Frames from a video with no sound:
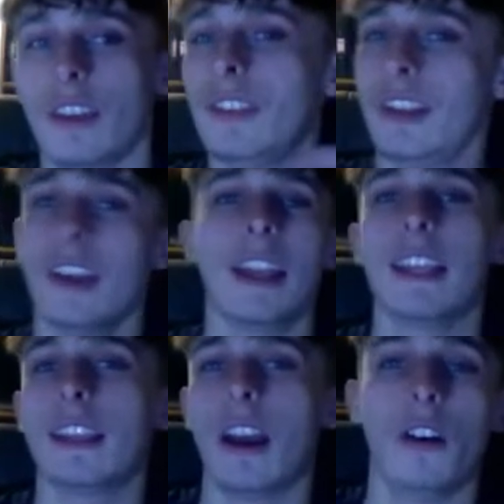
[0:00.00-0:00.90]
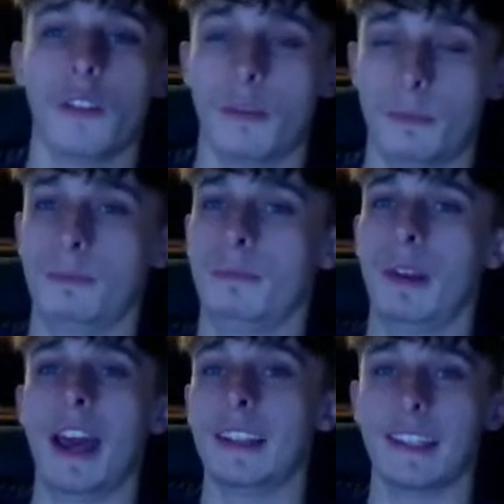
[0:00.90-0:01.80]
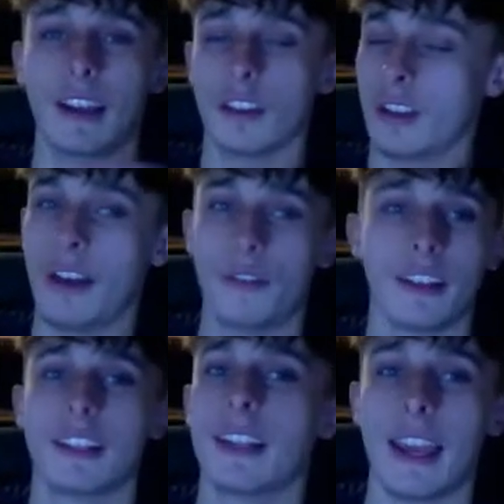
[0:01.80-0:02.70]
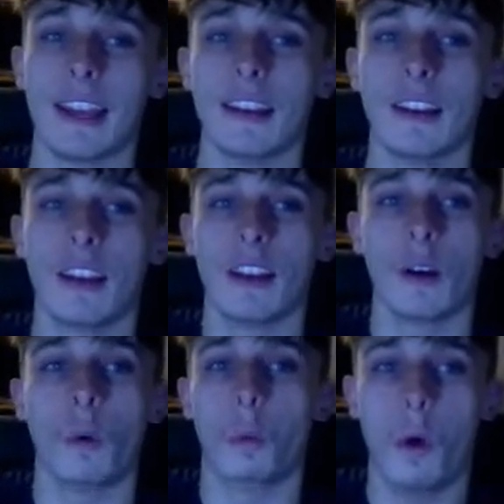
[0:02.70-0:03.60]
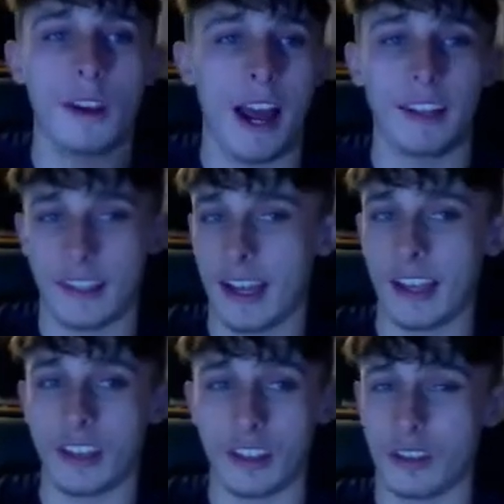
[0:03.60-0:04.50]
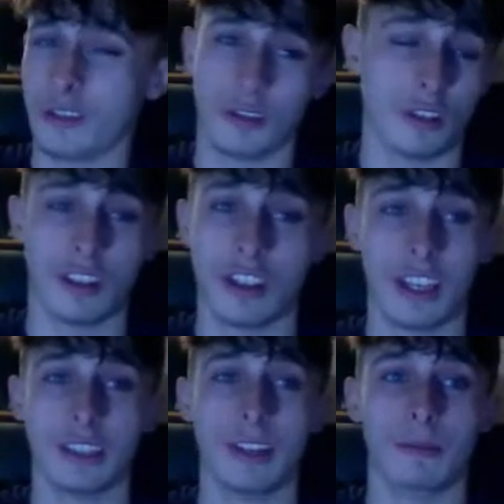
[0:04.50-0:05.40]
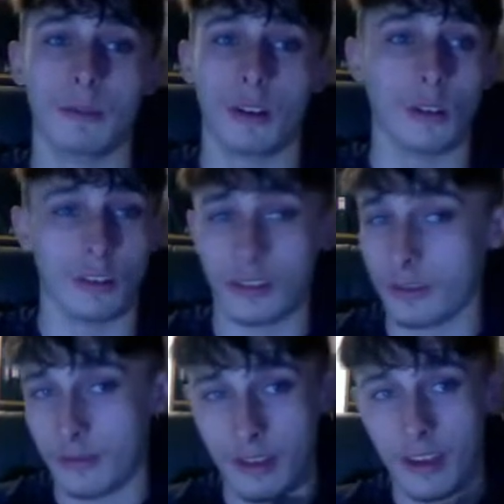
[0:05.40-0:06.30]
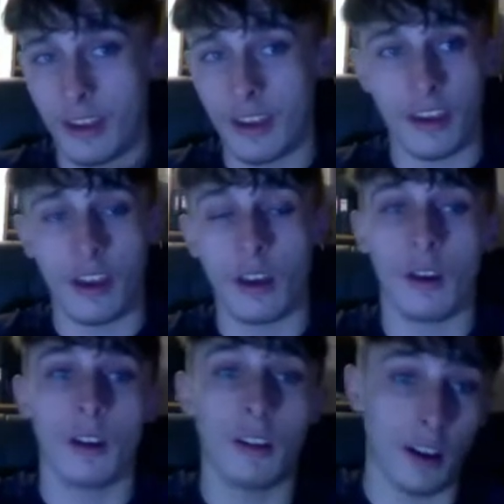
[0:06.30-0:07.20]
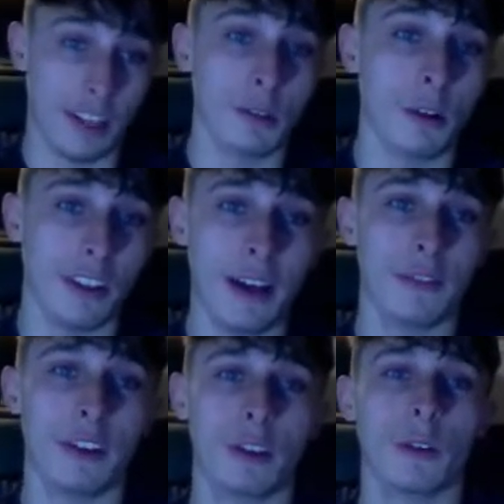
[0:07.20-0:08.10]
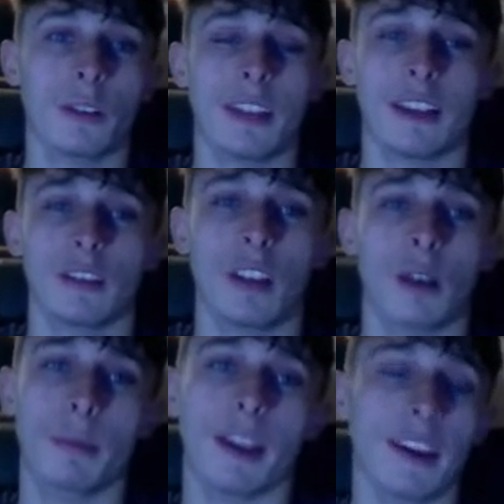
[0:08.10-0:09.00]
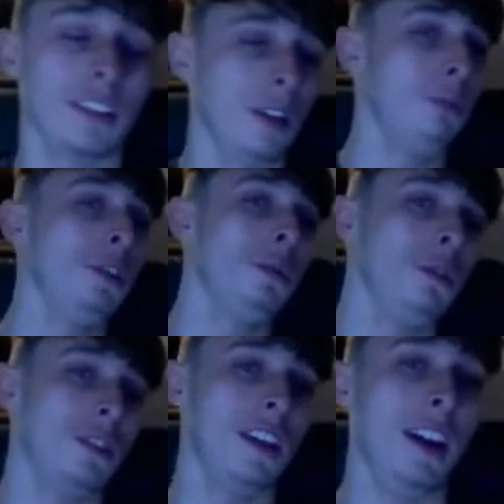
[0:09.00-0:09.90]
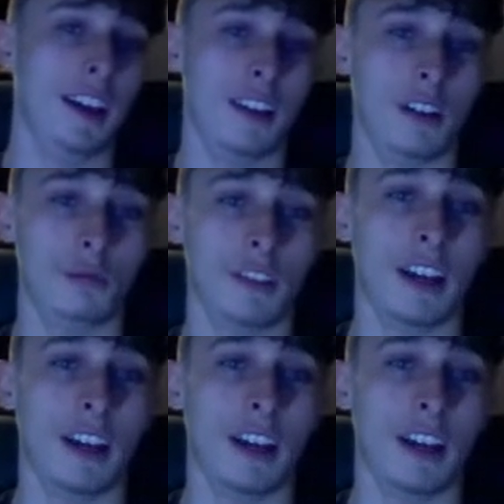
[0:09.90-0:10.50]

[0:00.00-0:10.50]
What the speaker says: like any other players that are just have insane one-hand catches, just suggest them down below, because I'll tell you what, that video that's on up next, I'll probably watch that. I'll react to